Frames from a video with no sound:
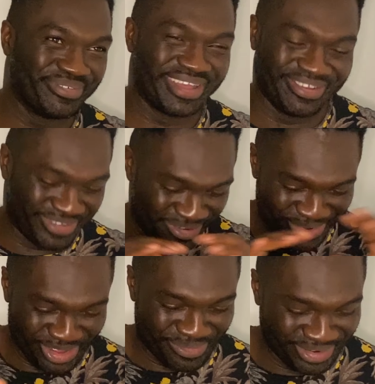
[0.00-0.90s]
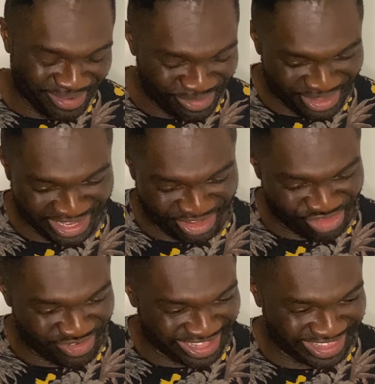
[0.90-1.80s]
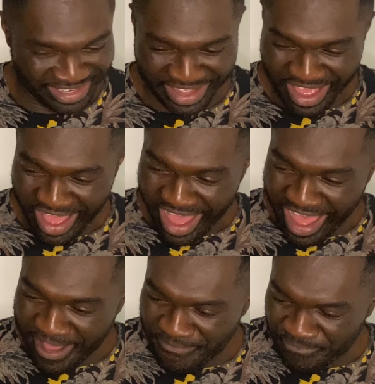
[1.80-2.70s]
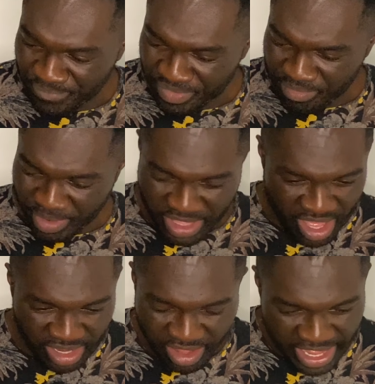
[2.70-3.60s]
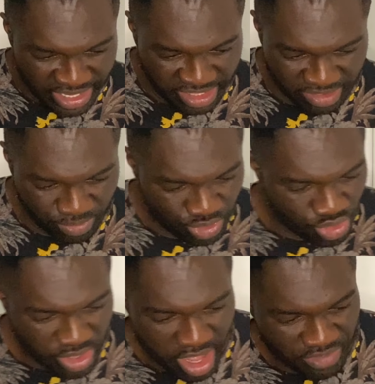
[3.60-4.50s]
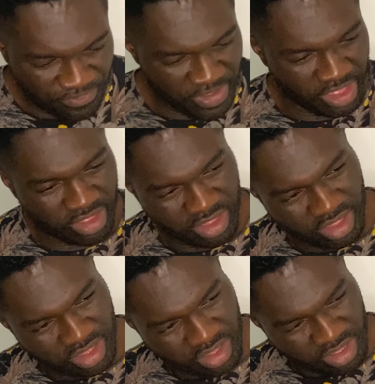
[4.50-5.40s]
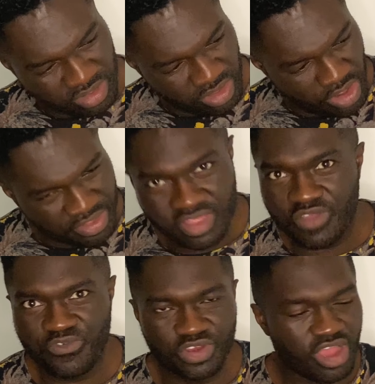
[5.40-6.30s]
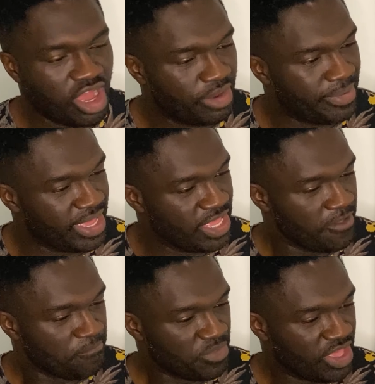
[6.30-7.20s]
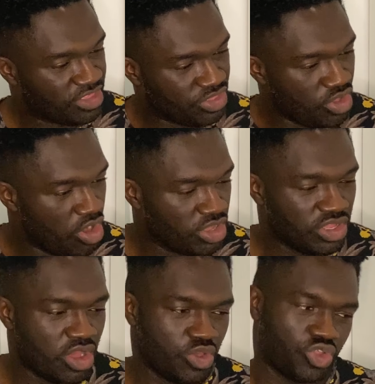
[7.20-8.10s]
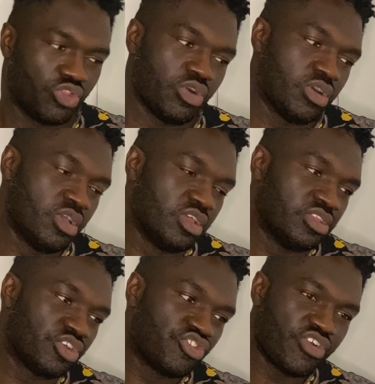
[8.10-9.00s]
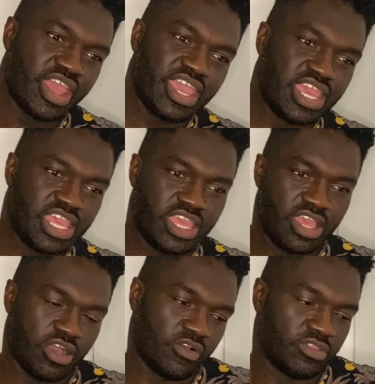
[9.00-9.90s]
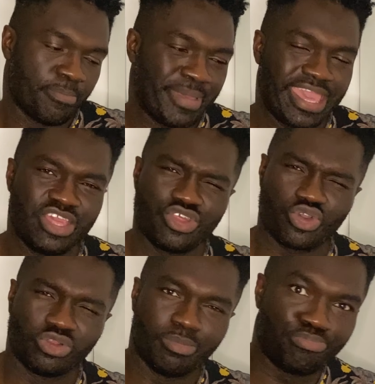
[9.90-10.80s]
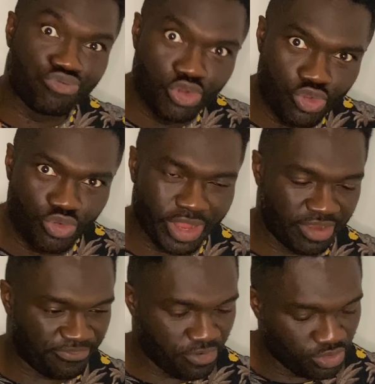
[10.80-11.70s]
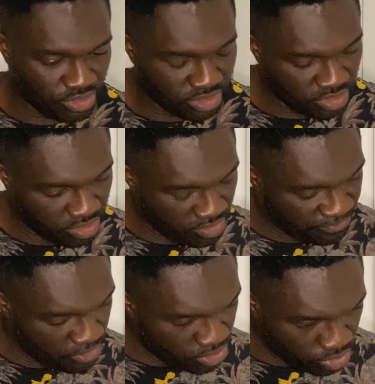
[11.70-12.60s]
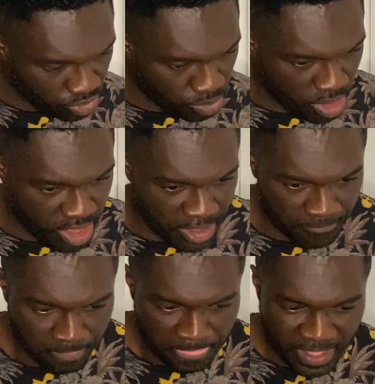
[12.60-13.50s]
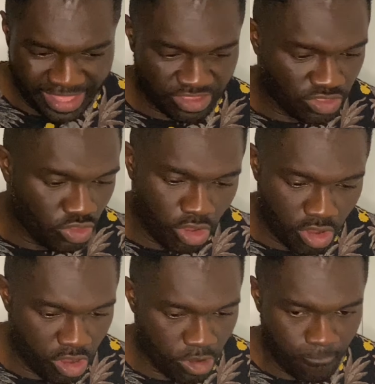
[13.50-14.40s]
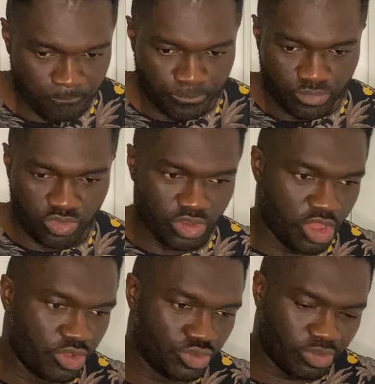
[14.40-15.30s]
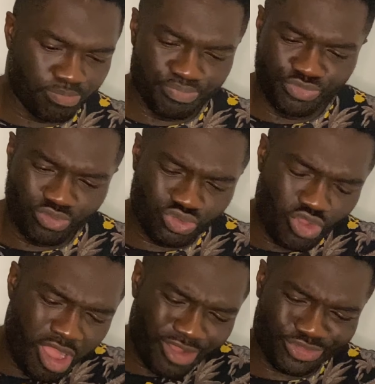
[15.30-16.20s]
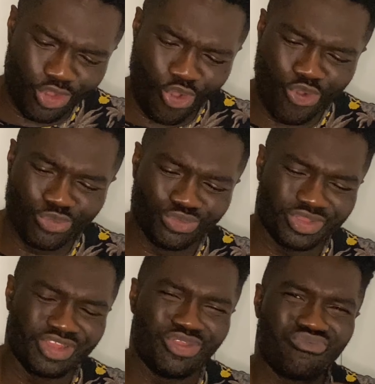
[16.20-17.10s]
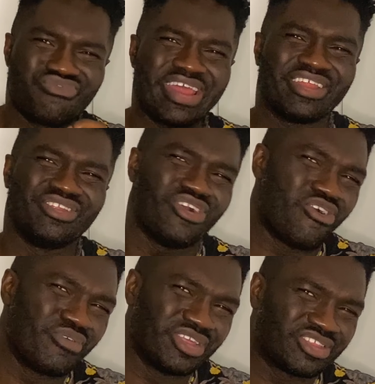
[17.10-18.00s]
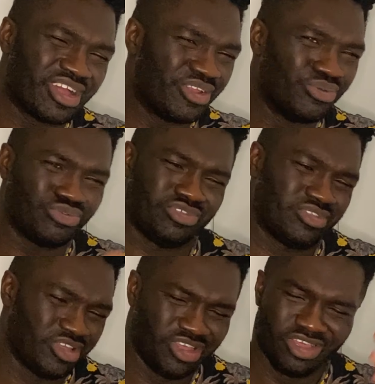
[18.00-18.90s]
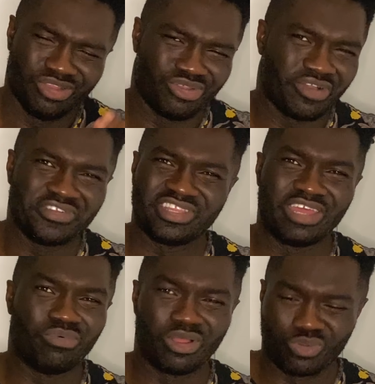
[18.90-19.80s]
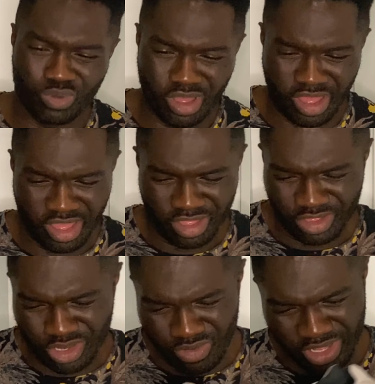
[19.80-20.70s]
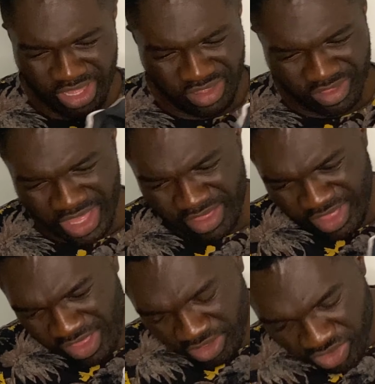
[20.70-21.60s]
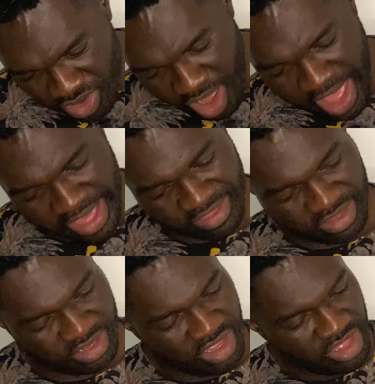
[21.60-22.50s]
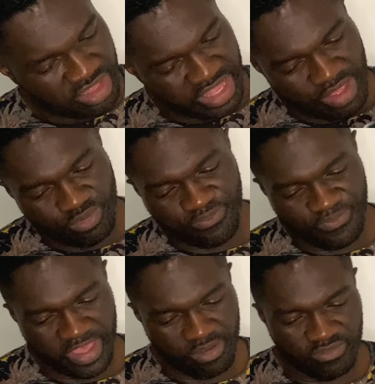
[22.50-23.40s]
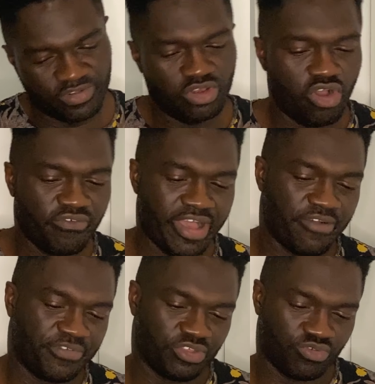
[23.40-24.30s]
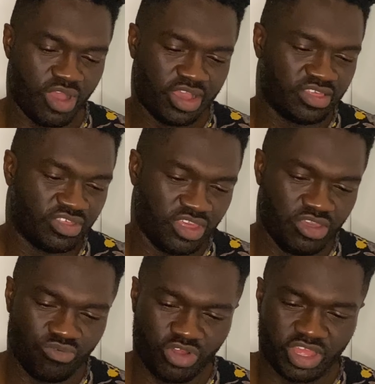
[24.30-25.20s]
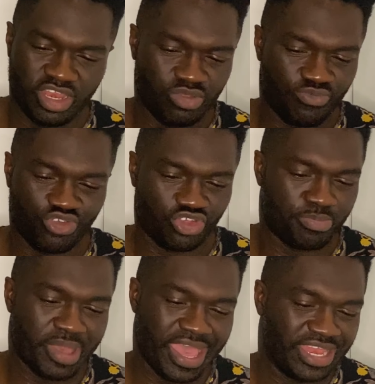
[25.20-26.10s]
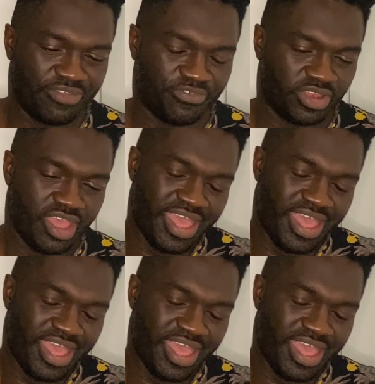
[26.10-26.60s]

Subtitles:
Anyway, I won't go on. I won't get distracted. But yeah, I like these. What do you guys think? You know, it's a different colorway. It's not, you know, it's not the grey, the beige on the blue like the Frozens were. It's not, you know, the dark tones and then the red and the orange like those There's other dead ones where, you know, these are nice and they would fit with a lot of outfits. Well, I can see you rocking these with just about anything.